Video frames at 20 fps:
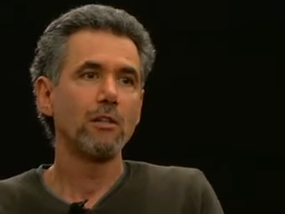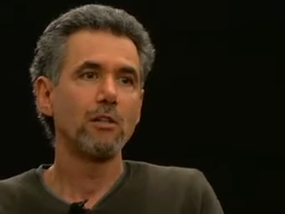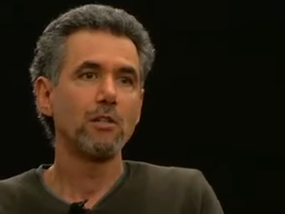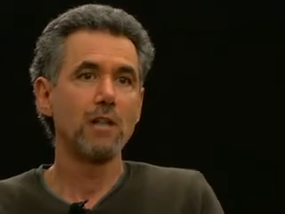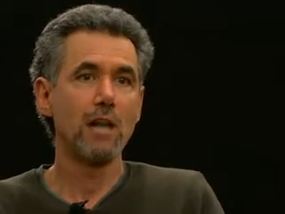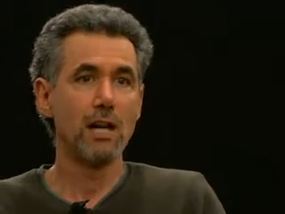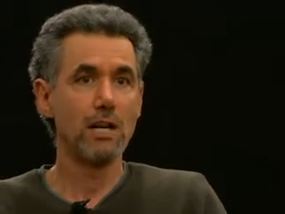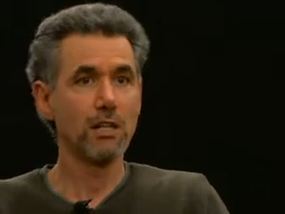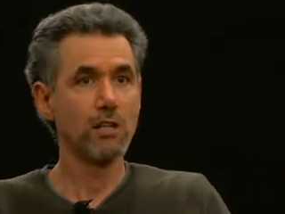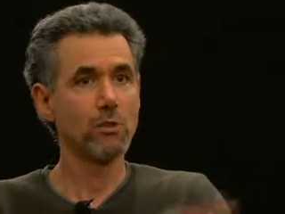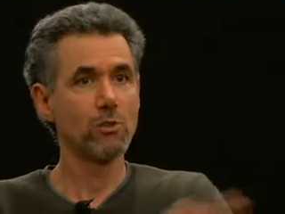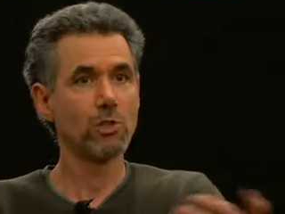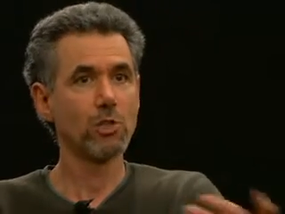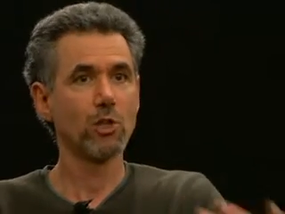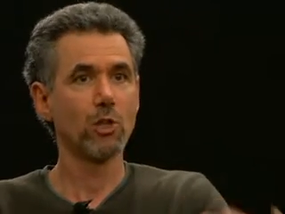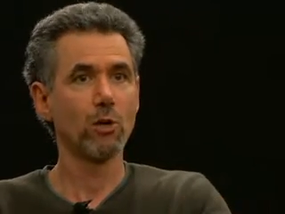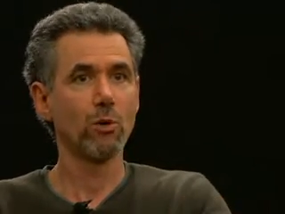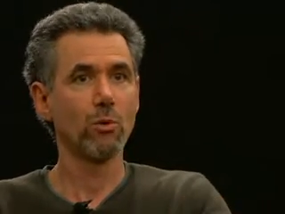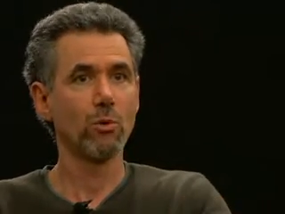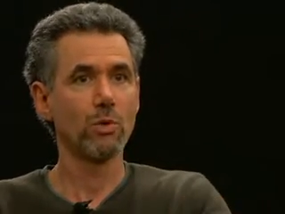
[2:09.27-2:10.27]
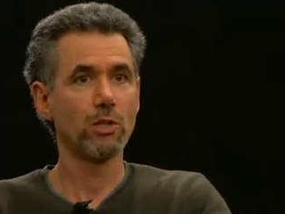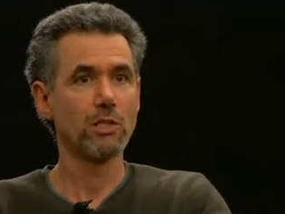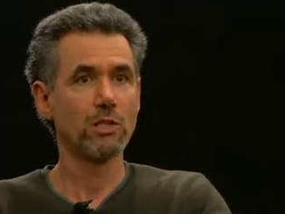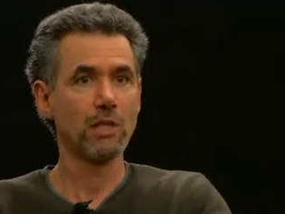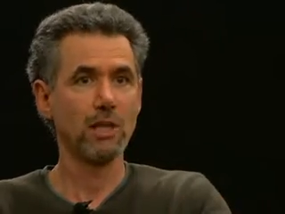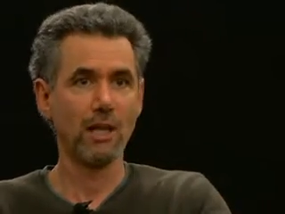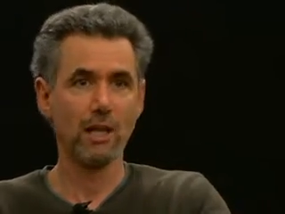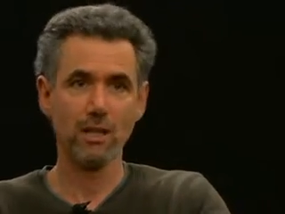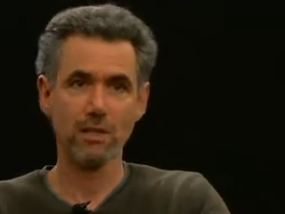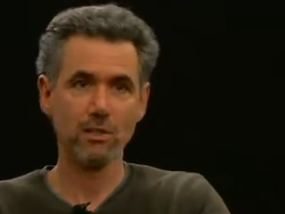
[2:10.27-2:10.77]
Donahue show was
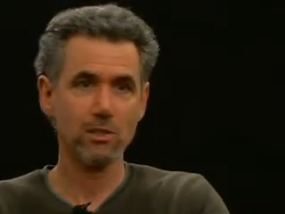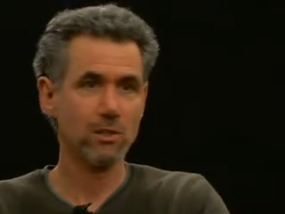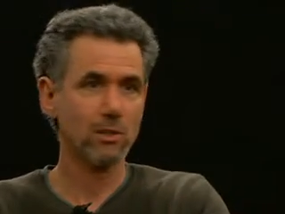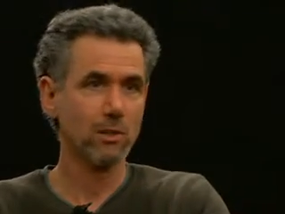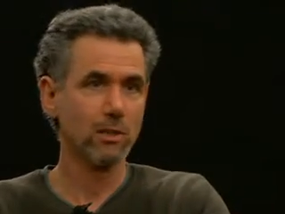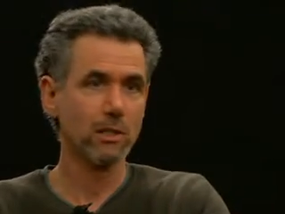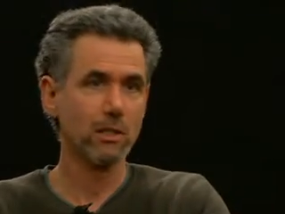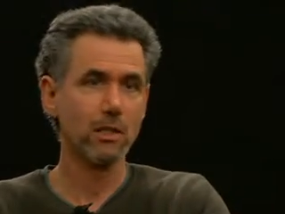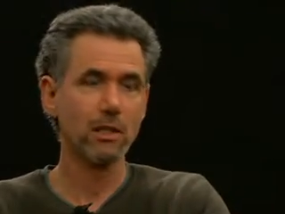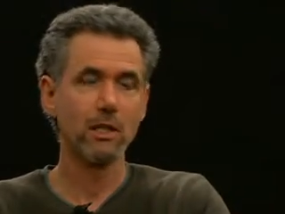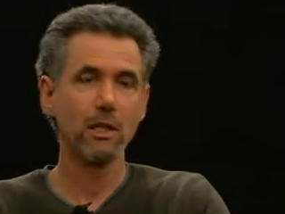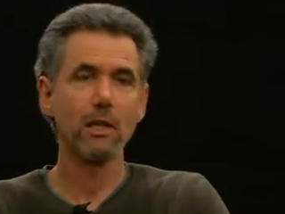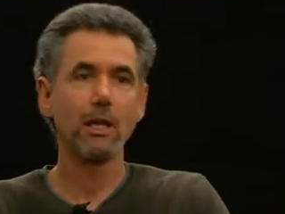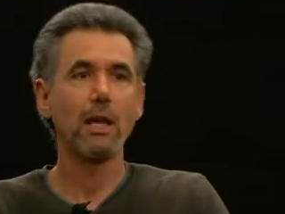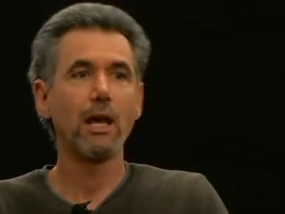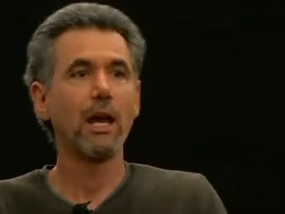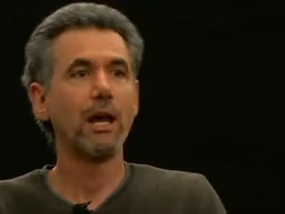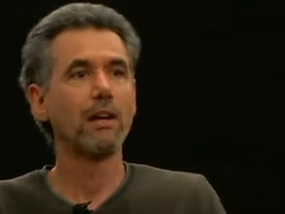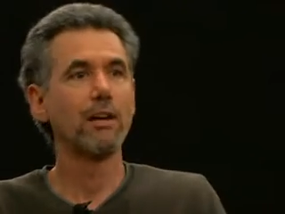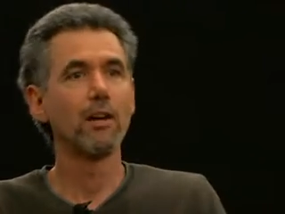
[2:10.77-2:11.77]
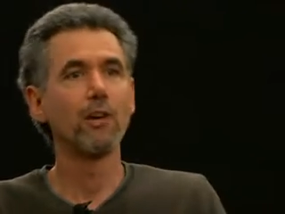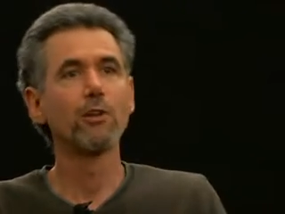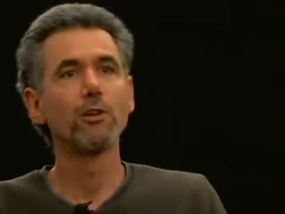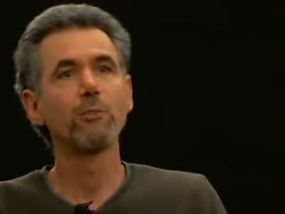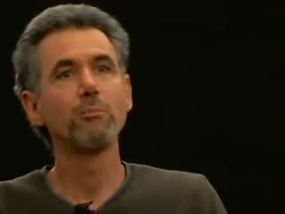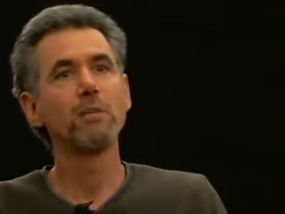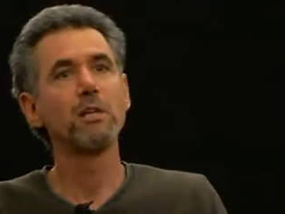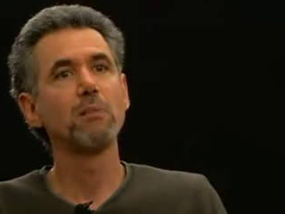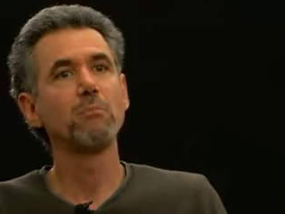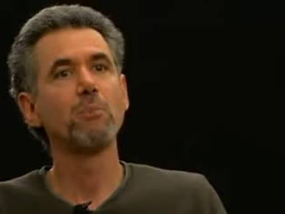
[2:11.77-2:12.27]
canceled and other
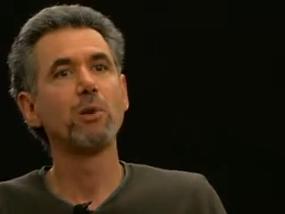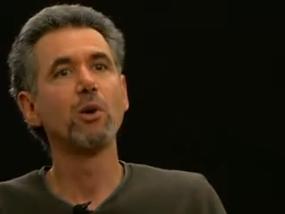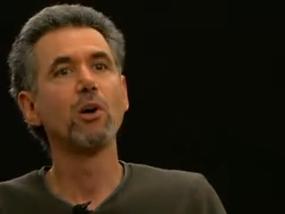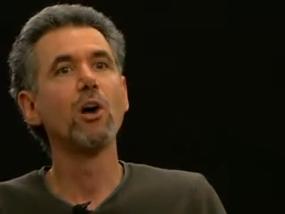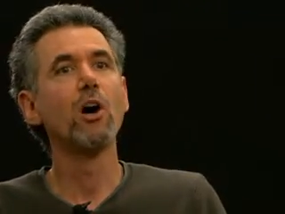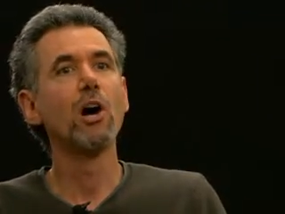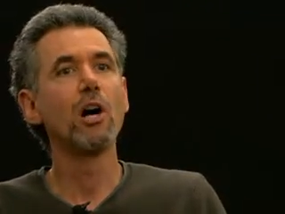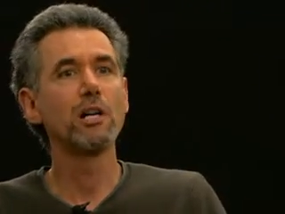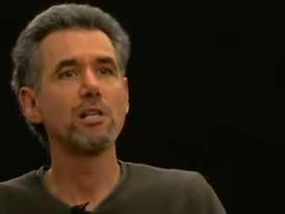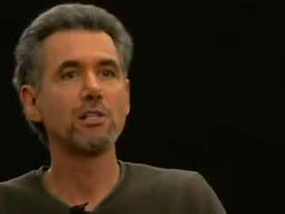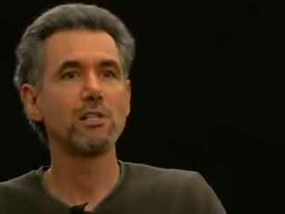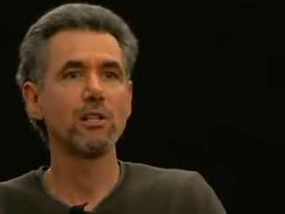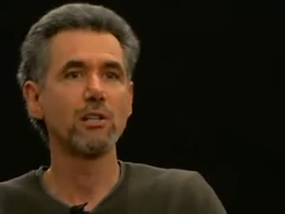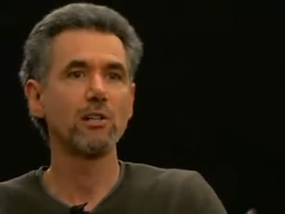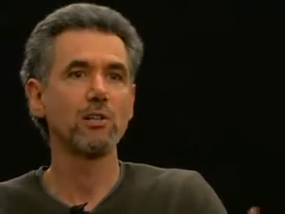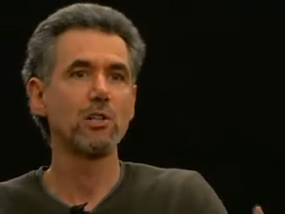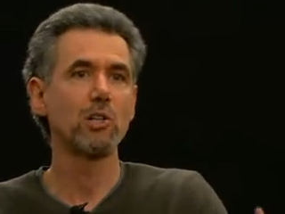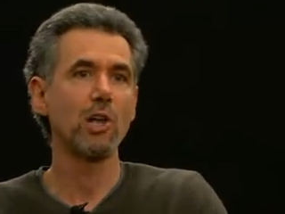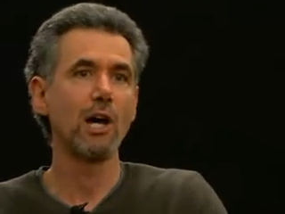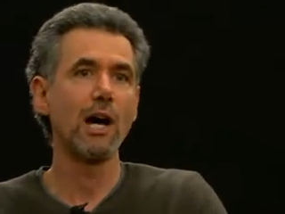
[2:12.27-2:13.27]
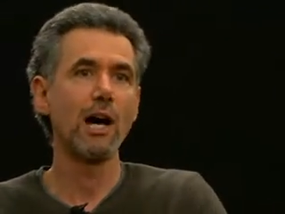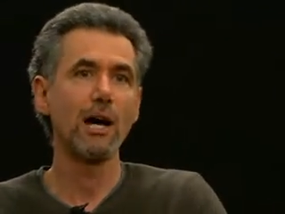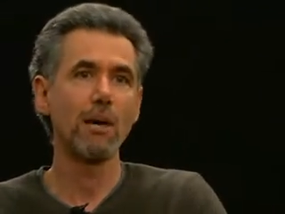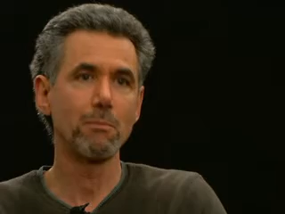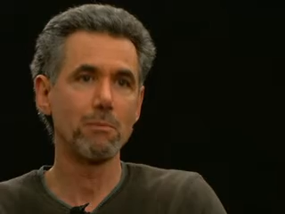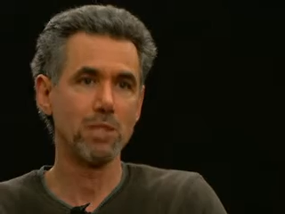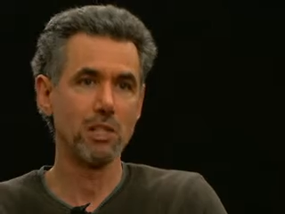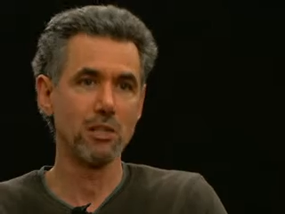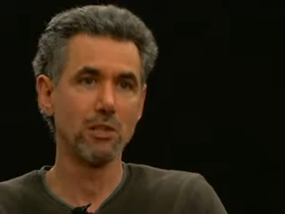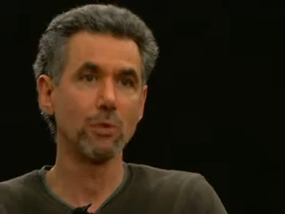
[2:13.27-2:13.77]
people lost their
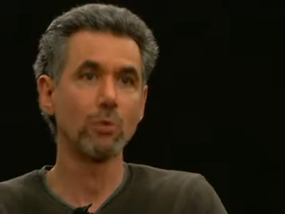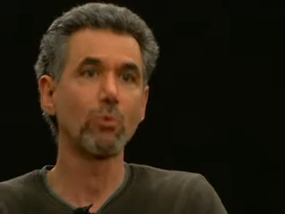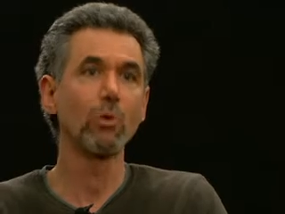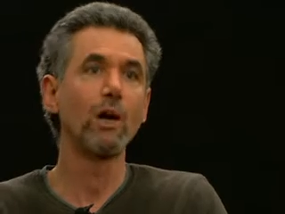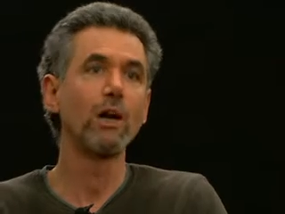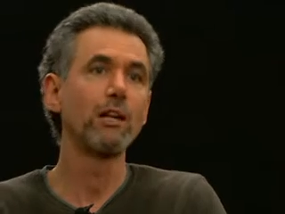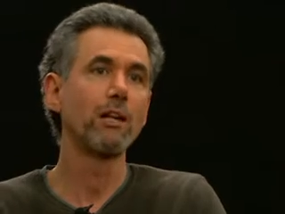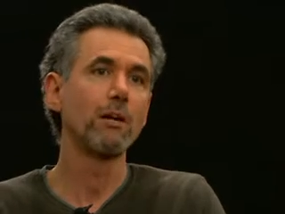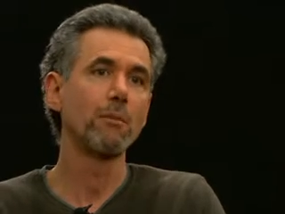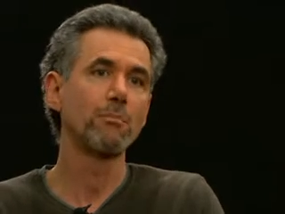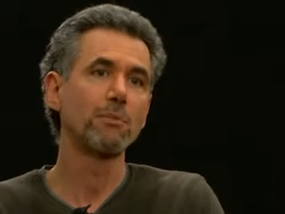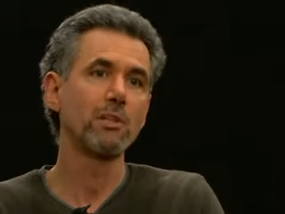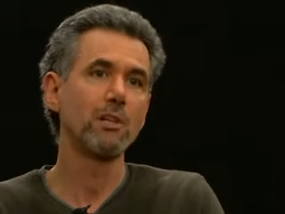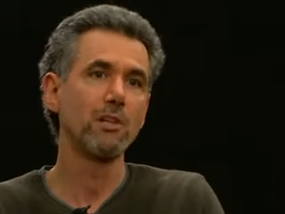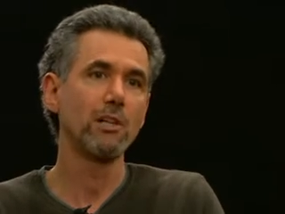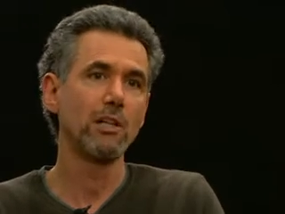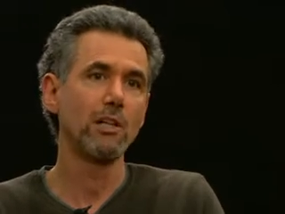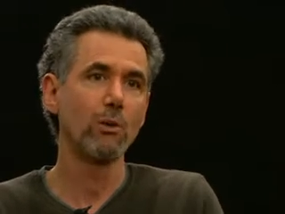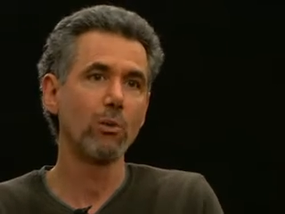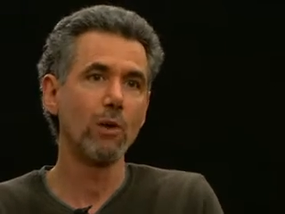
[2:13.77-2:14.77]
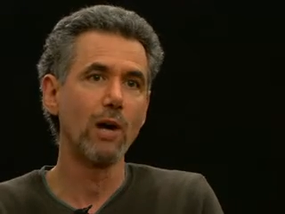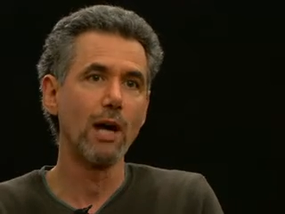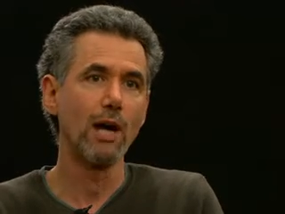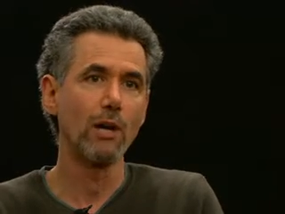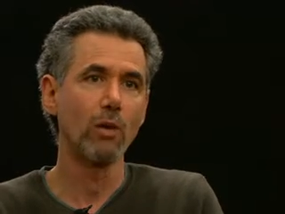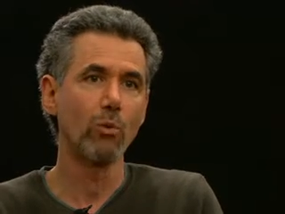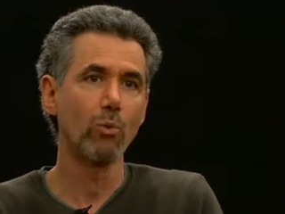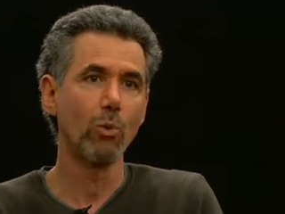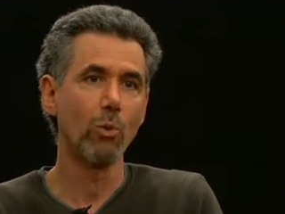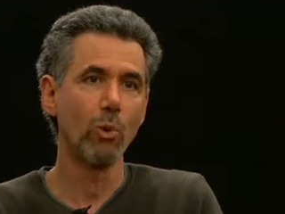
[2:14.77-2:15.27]
jobs in the run-up to the
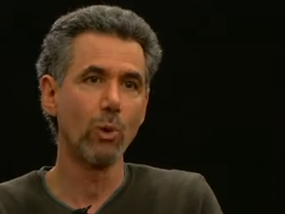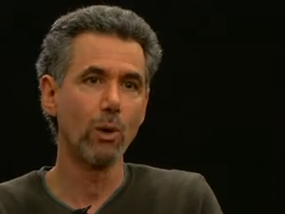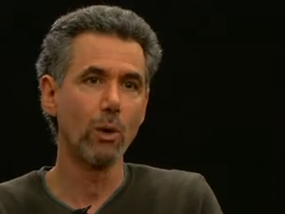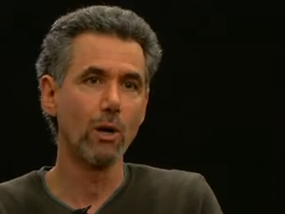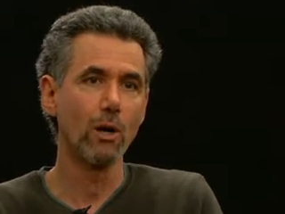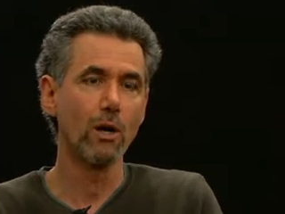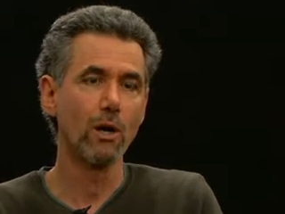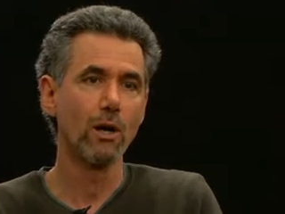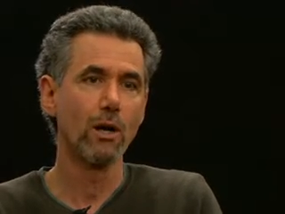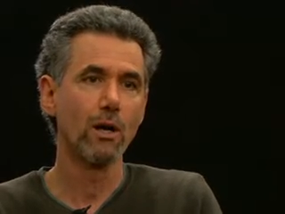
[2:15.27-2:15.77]
Iraq War,